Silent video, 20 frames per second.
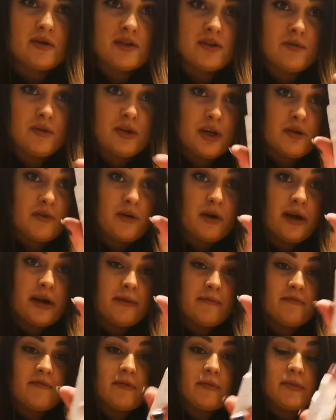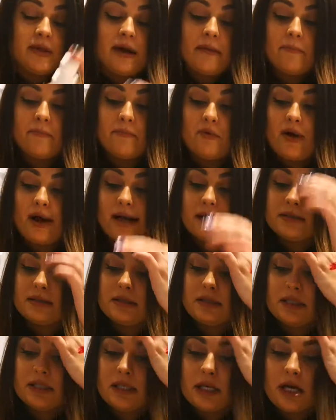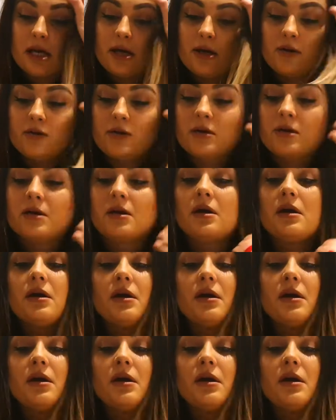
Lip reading: pounds for the cream from that brand. So